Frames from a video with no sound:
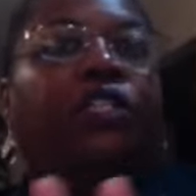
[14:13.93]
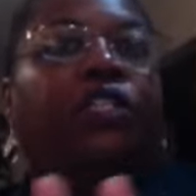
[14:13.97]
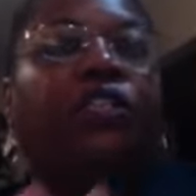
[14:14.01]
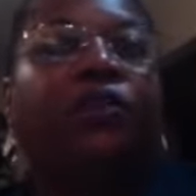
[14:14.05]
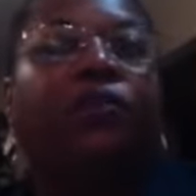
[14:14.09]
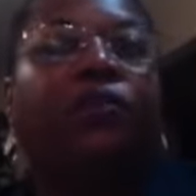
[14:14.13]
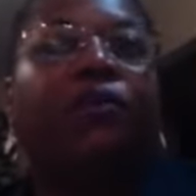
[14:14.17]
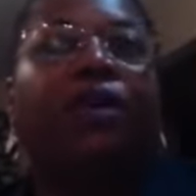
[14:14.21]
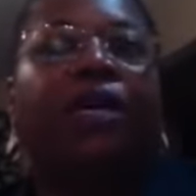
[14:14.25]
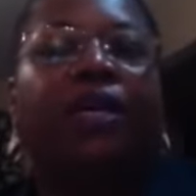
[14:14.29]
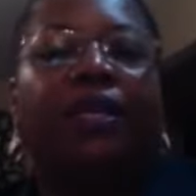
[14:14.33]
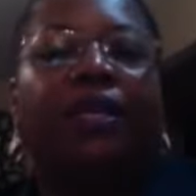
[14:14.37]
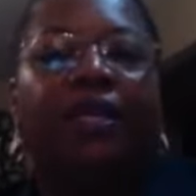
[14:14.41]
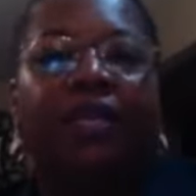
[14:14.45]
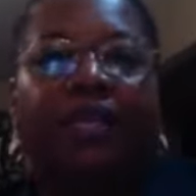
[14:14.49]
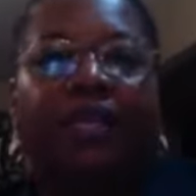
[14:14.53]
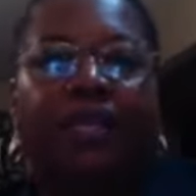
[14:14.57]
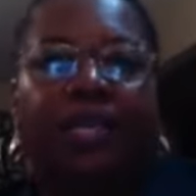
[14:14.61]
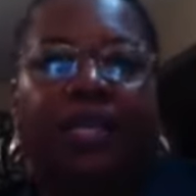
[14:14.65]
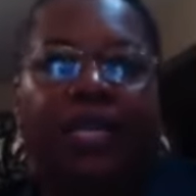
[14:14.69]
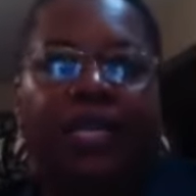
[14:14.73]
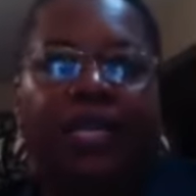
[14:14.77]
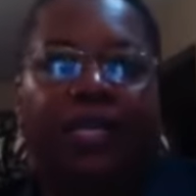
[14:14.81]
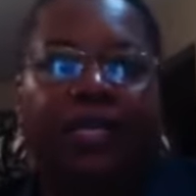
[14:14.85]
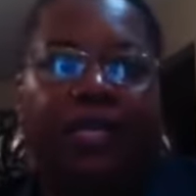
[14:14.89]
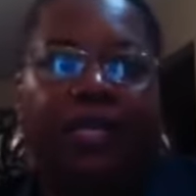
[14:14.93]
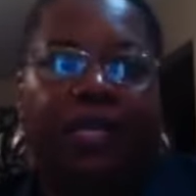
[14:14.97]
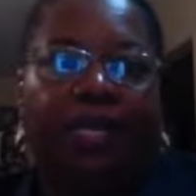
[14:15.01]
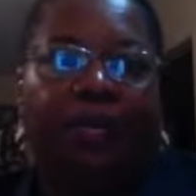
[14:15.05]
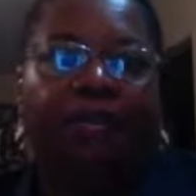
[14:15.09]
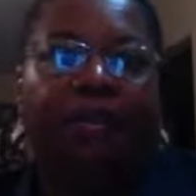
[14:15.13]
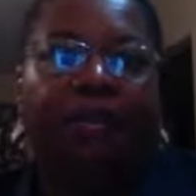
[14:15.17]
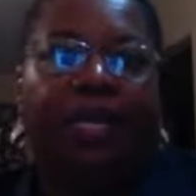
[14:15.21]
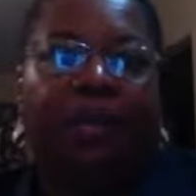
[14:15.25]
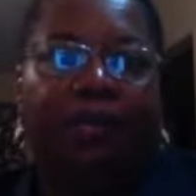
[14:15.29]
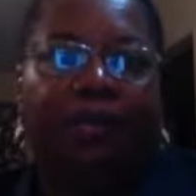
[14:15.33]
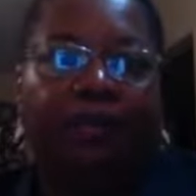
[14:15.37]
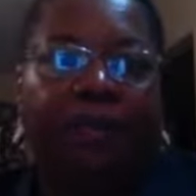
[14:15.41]
do other things
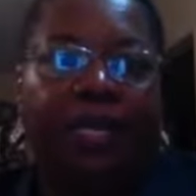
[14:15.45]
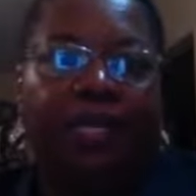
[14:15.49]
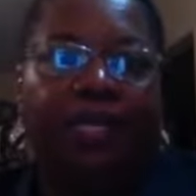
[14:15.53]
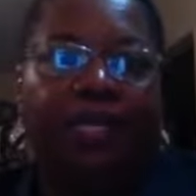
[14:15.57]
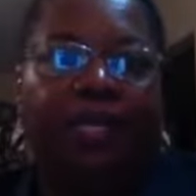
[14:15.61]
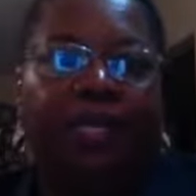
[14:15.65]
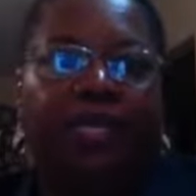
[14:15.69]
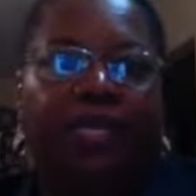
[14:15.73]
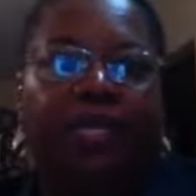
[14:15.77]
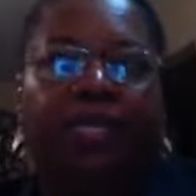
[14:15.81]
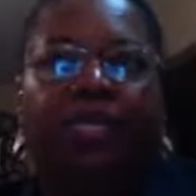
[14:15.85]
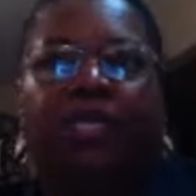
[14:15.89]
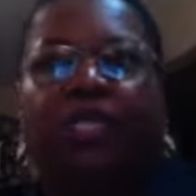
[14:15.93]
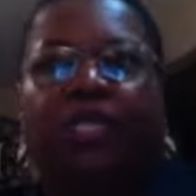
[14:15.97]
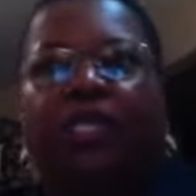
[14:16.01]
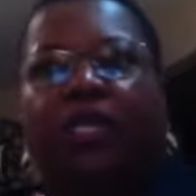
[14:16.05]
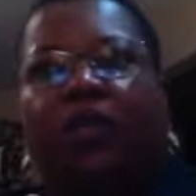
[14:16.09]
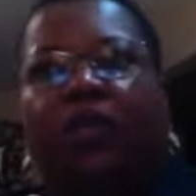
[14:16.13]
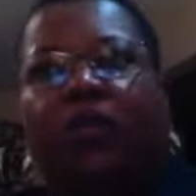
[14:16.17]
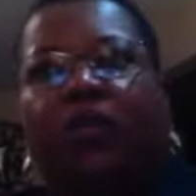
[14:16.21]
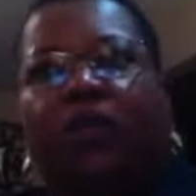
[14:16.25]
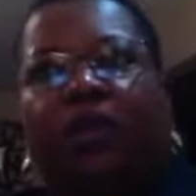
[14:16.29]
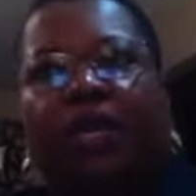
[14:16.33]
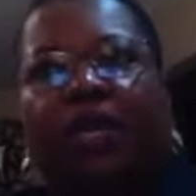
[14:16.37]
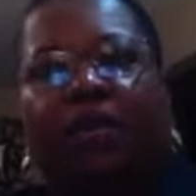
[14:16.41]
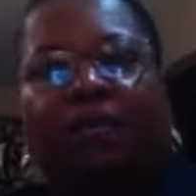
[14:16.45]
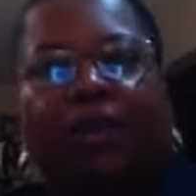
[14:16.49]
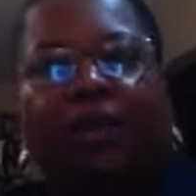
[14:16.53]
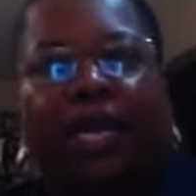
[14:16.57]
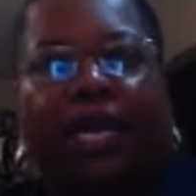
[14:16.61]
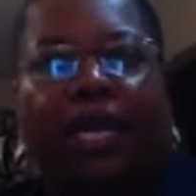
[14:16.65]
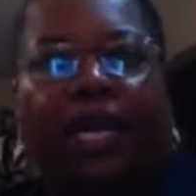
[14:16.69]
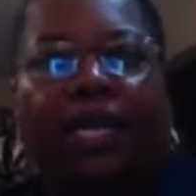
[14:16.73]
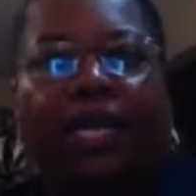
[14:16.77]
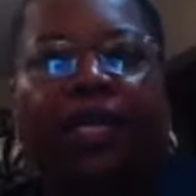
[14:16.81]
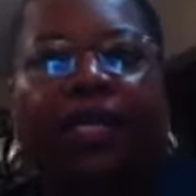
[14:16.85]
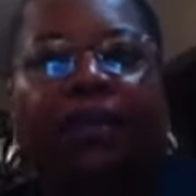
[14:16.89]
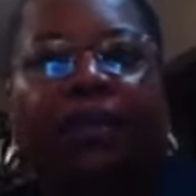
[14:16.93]
in my business or in
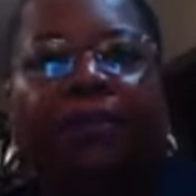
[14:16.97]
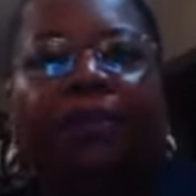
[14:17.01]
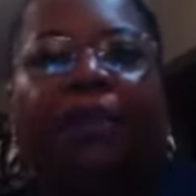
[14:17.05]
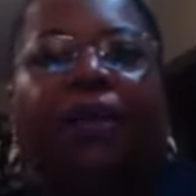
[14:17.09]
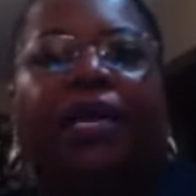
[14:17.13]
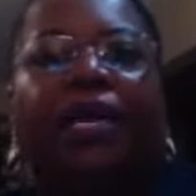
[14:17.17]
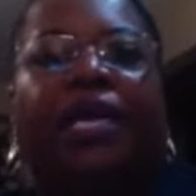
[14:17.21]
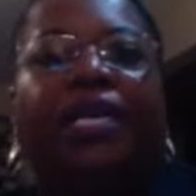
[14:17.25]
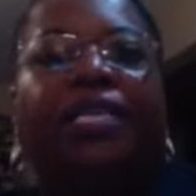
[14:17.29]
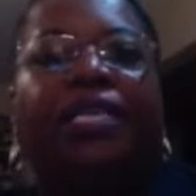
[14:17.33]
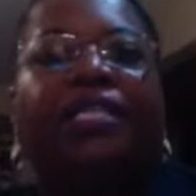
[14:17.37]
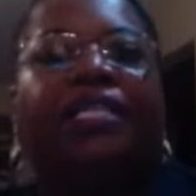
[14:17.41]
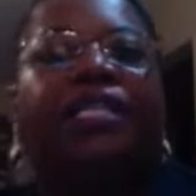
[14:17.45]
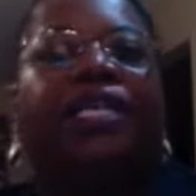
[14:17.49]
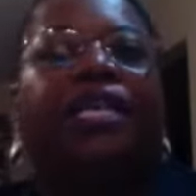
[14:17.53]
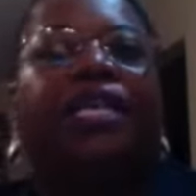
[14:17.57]
my enterprise